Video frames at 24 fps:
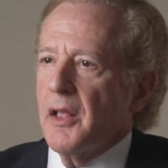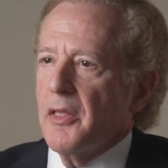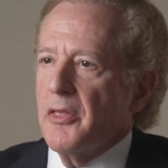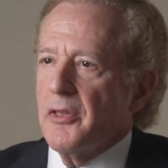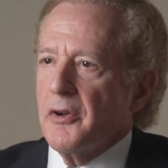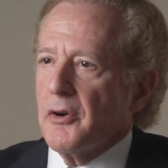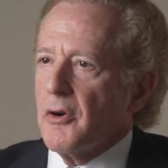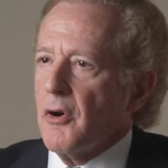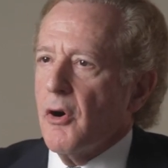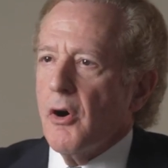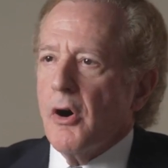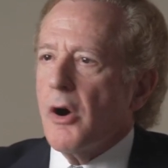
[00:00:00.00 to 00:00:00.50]

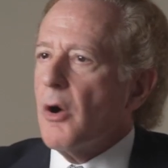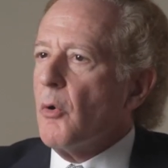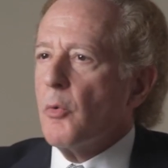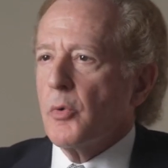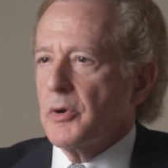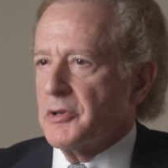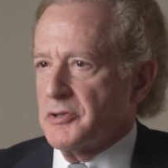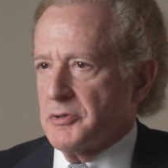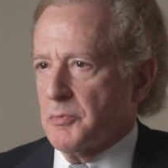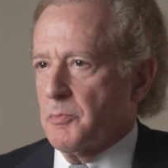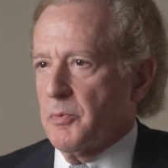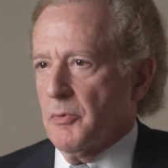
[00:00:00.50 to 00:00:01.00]
they're
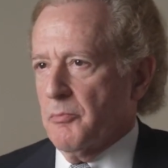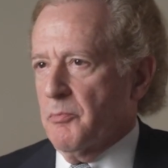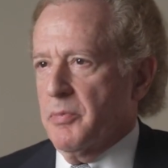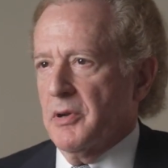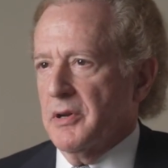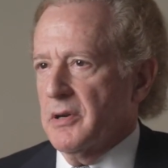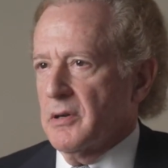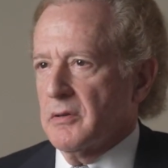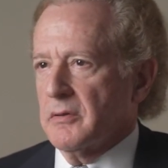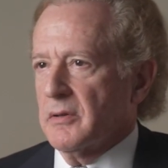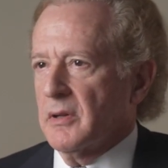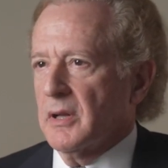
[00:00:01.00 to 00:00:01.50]
always
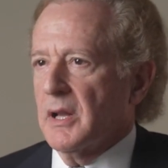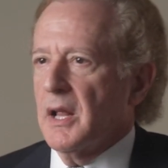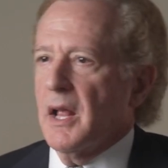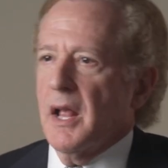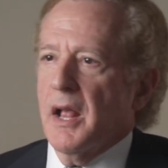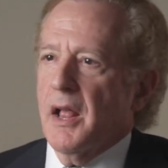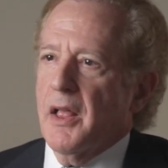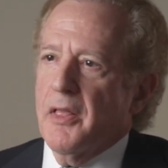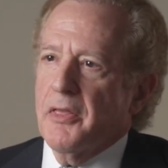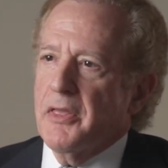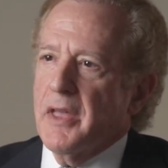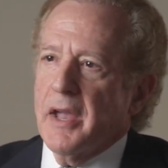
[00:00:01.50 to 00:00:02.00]
prepared.
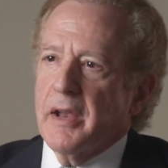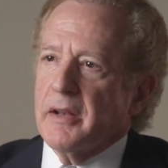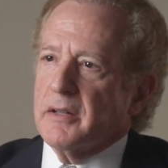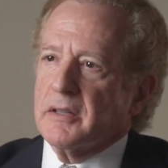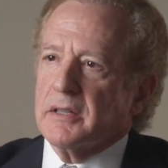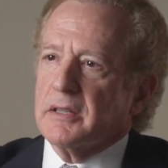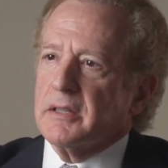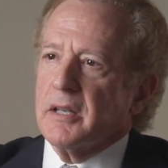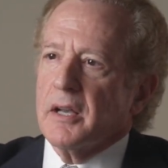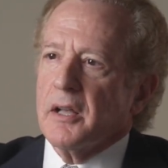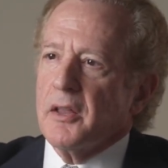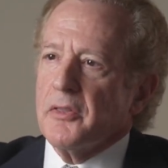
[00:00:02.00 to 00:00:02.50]
They
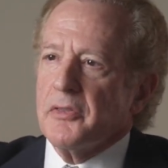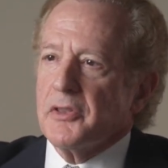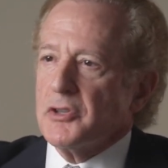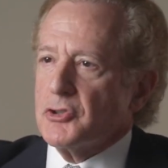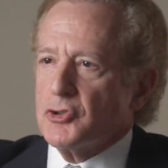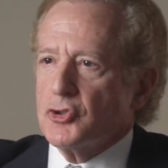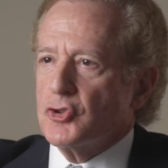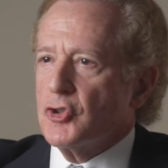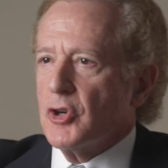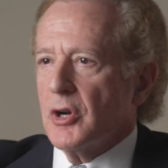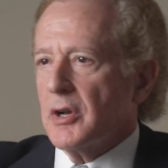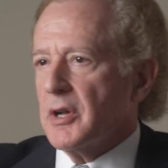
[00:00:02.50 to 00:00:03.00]
tell the
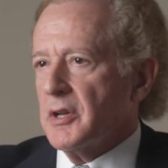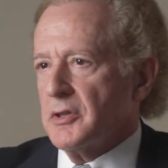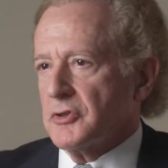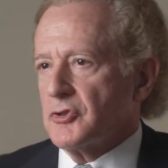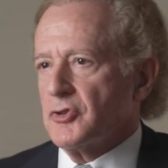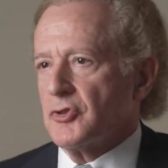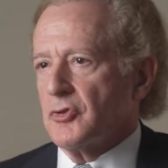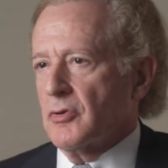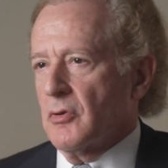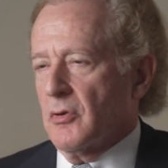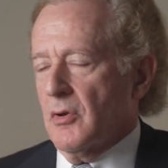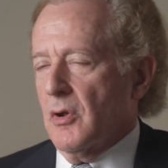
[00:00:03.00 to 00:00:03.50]

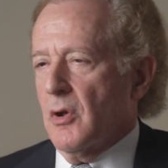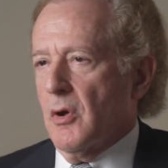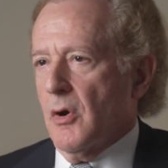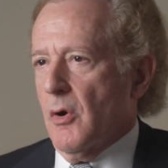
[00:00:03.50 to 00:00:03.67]
judge